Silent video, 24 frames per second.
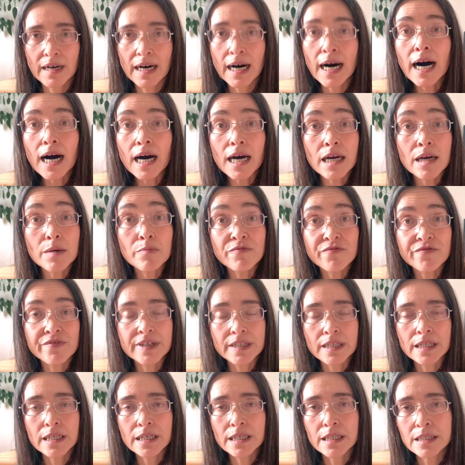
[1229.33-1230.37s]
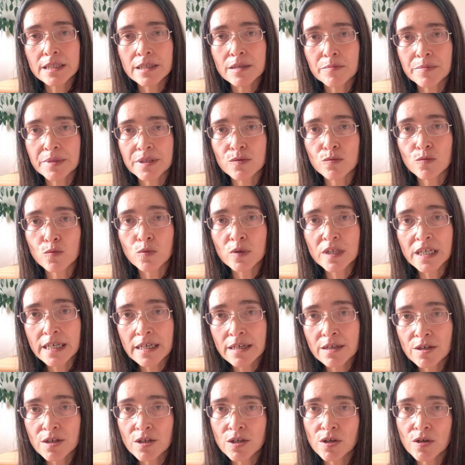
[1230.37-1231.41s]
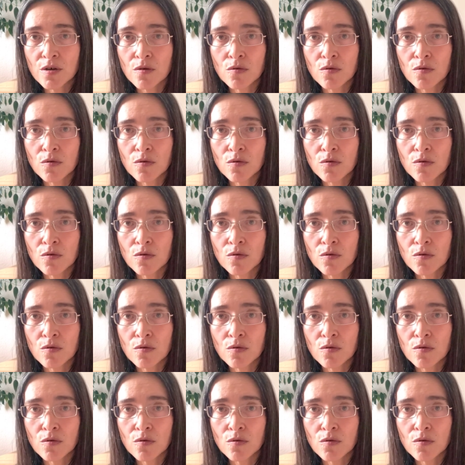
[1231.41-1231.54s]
I am feeling a little bit weaker,